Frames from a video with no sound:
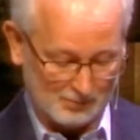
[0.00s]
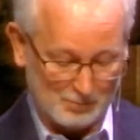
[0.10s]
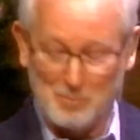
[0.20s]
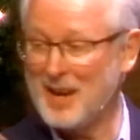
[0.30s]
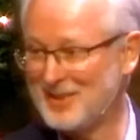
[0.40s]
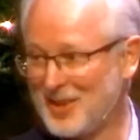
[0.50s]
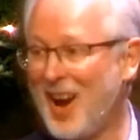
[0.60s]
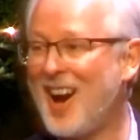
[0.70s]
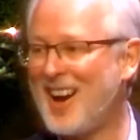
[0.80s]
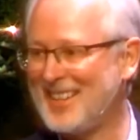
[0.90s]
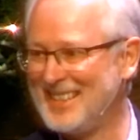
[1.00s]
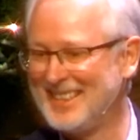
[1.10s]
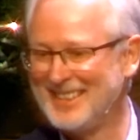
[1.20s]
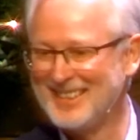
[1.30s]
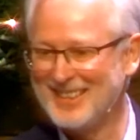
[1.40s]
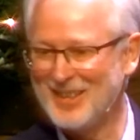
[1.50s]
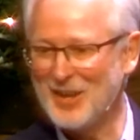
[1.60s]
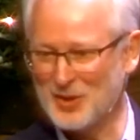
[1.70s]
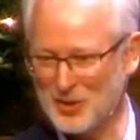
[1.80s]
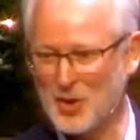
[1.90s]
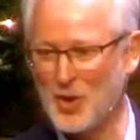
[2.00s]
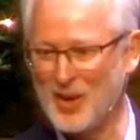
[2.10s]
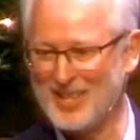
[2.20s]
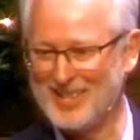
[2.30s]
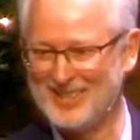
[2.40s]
but God is good.